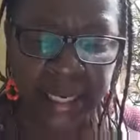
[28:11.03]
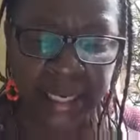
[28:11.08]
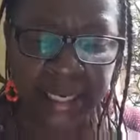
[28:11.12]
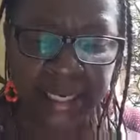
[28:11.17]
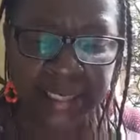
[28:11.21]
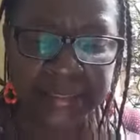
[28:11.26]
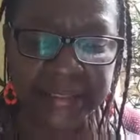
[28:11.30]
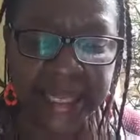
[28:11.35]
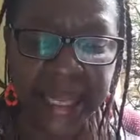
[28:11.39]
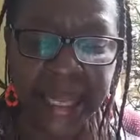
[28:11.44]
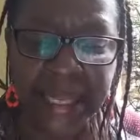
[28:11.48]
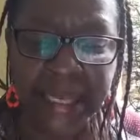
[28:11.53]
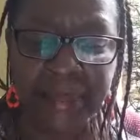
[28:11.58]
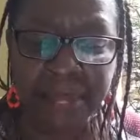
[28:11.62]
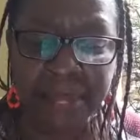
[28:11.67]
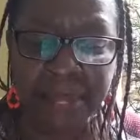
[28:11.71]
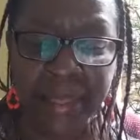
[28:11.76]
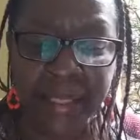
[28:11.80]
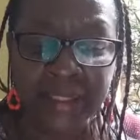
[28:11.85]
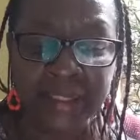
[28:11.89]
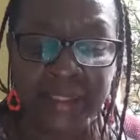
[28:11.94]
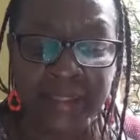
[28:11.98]
is that it
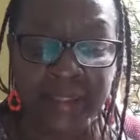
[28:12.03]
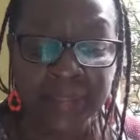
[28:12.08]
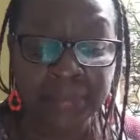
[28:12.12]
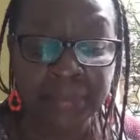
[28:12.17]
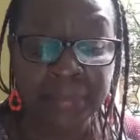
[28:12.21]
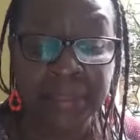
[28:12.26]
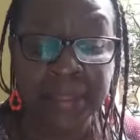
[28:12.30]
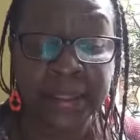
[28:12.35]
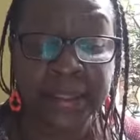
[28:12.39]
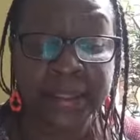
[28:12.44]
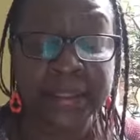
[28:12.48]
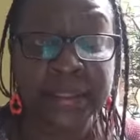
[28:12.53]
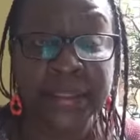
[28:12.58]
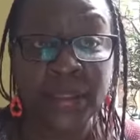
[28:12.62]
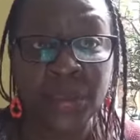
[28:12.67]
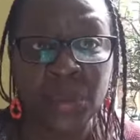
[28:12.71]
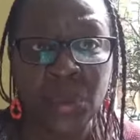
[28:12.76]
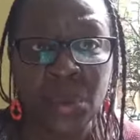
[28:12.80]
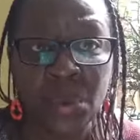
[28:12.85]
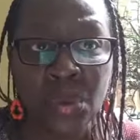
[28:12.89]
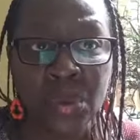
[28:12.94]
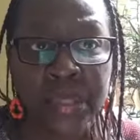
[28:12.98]
makes us a person
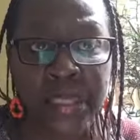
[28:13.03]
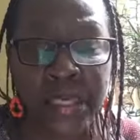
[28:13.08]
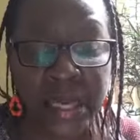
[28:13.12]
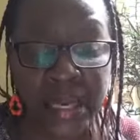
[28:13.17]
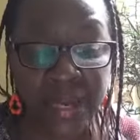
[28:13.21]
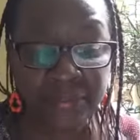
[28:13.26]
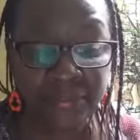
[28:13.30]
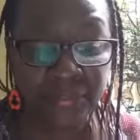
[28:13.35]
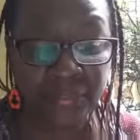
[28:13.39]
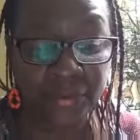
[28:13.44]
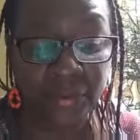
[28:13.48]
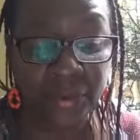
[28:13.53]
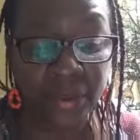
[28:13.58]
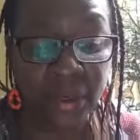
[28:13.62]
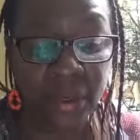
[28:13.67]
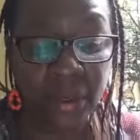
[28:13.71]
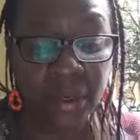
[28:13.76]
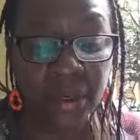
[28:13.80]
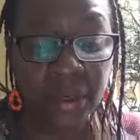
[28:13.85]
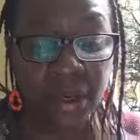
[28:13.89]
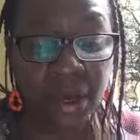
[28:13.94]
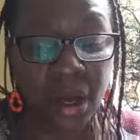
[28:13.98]
who never
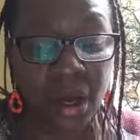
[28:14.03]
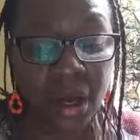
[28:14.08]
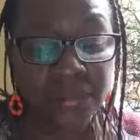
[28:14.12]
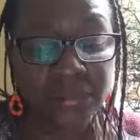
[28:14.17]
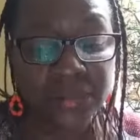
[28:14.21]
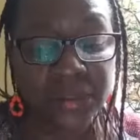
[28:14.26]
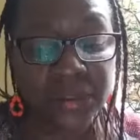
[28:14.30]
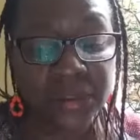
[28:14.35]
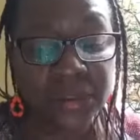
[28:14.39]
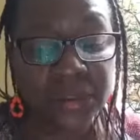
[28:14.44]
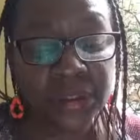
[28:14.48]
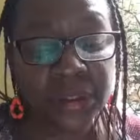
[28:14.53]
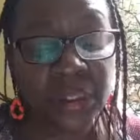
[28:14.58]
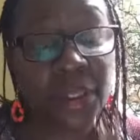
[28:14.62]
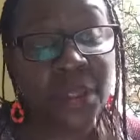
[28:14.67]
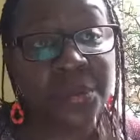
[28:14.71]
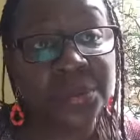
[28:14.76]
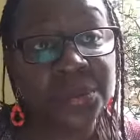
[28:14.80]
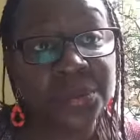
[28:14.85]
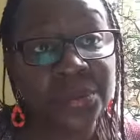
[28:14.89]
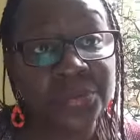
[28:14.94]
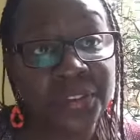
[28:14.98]
comes to
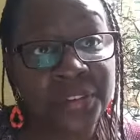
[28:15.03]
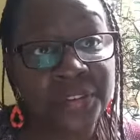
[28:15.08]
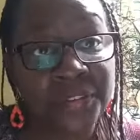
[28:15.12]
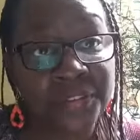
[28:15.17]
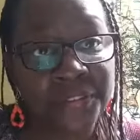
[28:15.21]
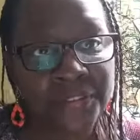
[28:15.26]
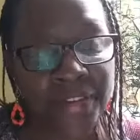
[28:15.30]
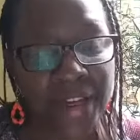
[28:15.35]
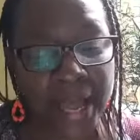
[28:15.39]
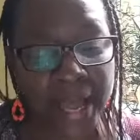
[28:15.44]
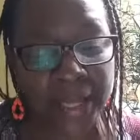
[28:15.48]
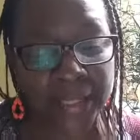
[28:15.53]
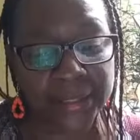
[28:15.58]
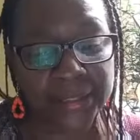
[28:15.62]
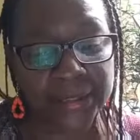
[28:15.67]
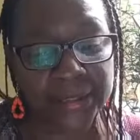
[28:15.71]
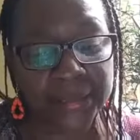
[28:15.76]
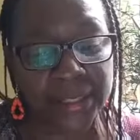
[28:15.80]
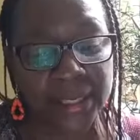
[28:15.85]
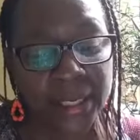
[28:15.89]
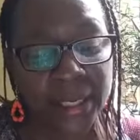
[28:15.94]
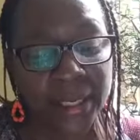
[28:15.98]
terms with the
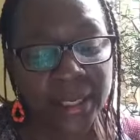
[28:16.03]
fact